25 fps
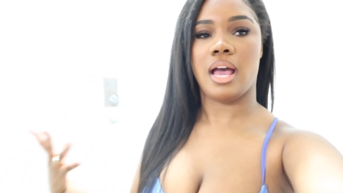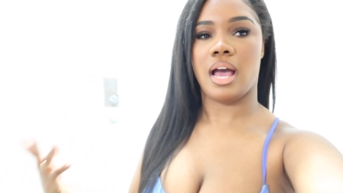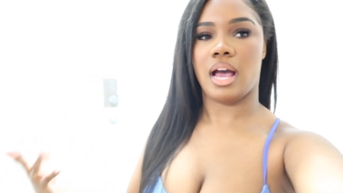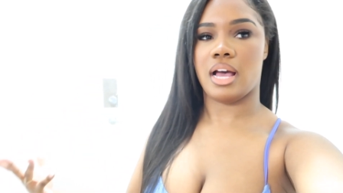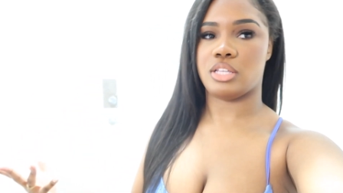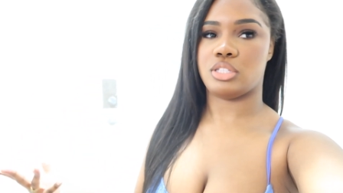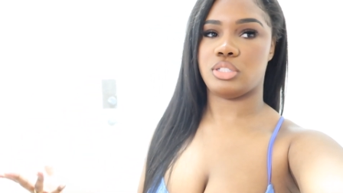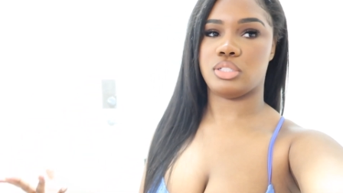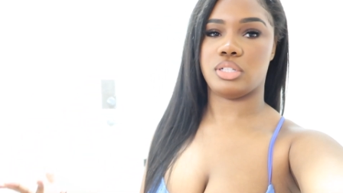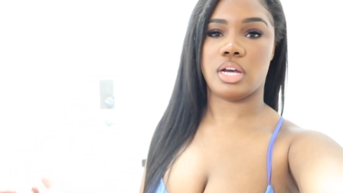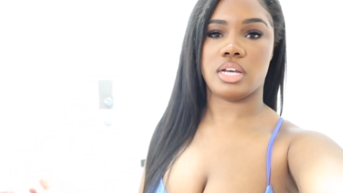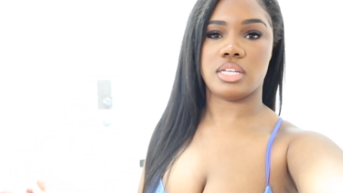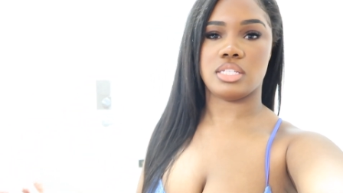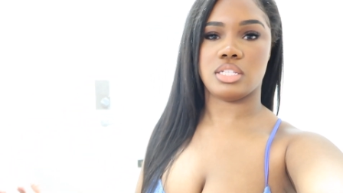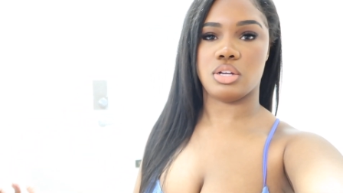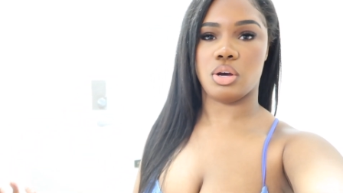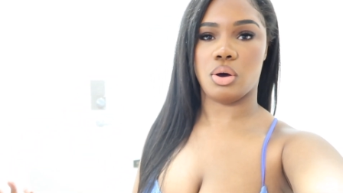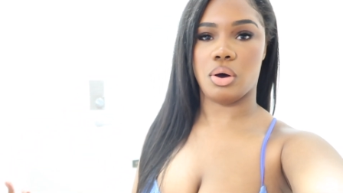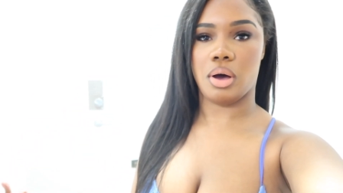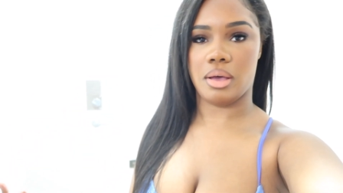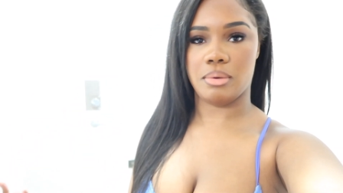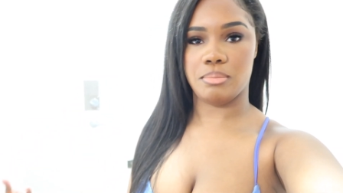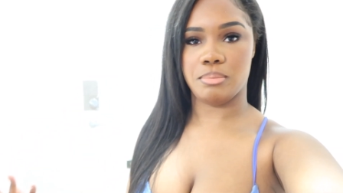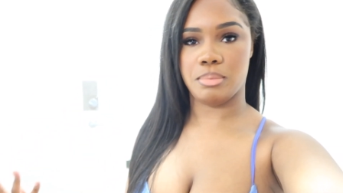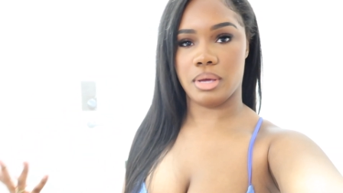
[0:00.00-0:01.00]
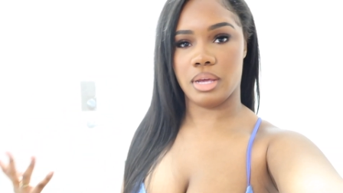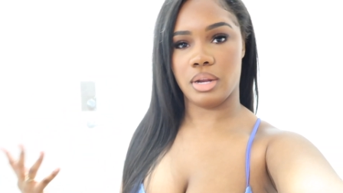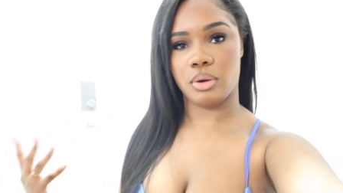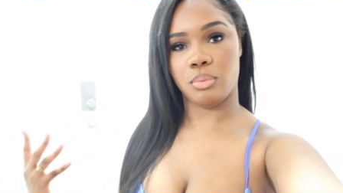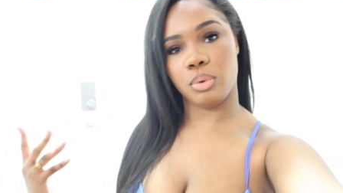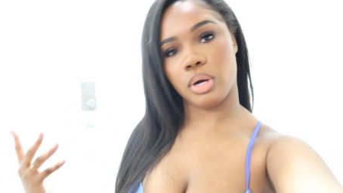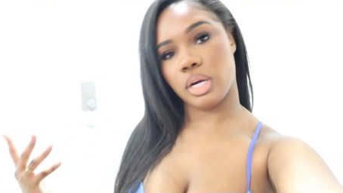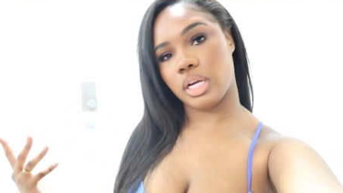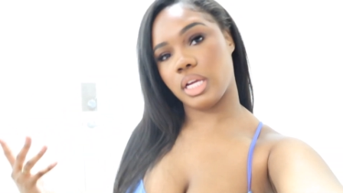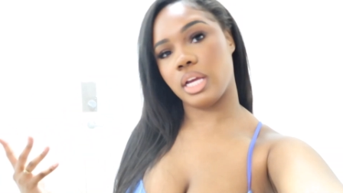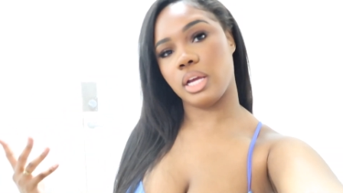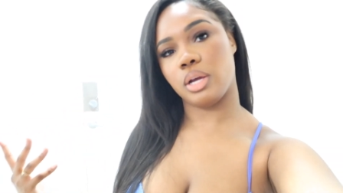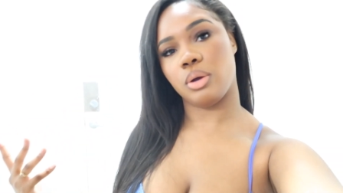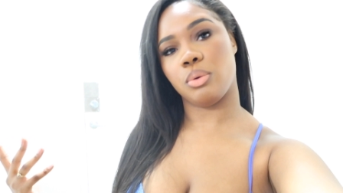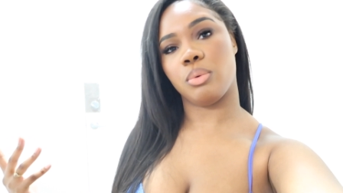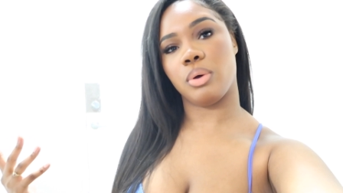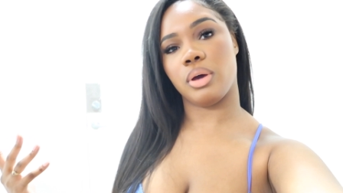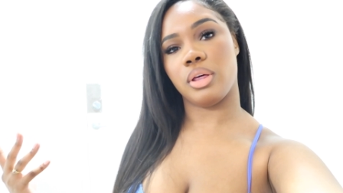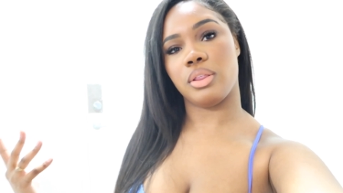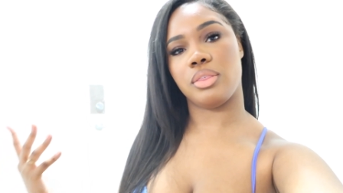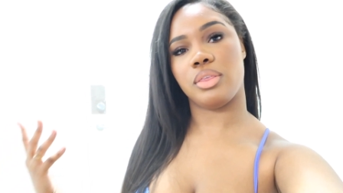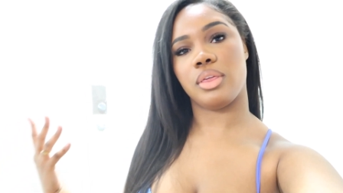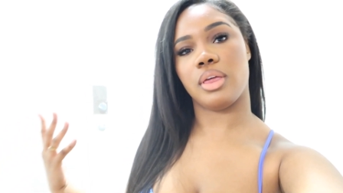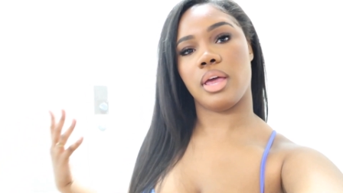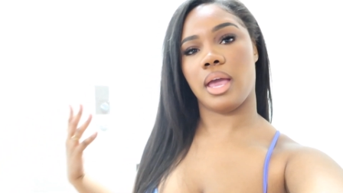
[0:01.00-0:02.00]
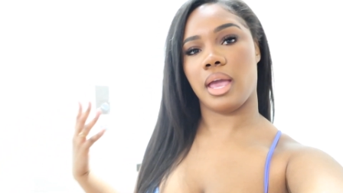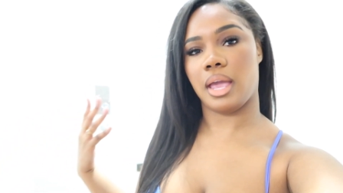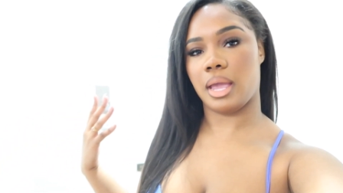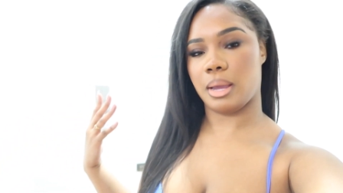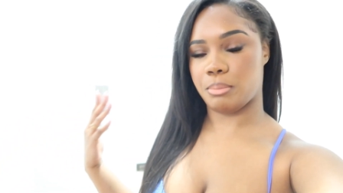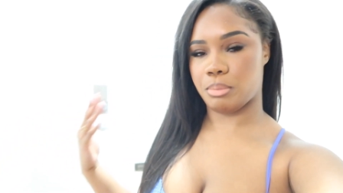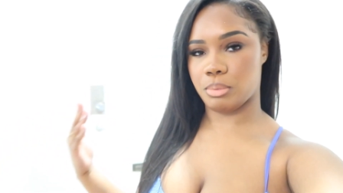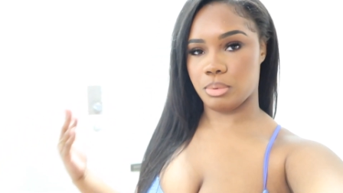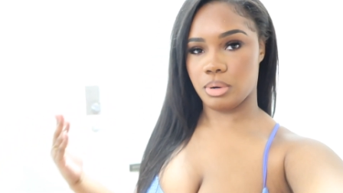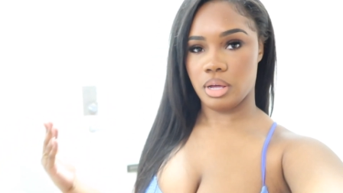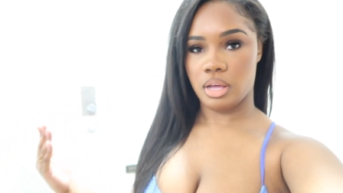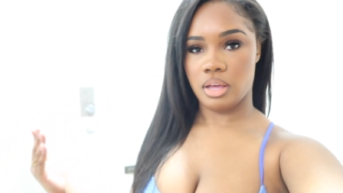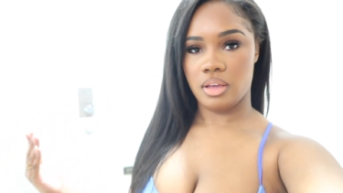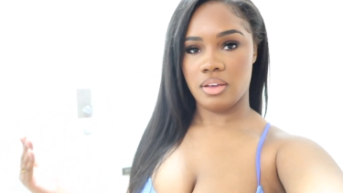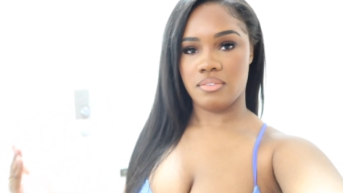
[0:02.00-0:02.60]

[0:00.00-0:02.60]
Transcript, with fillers: As you guys know, I've been working with a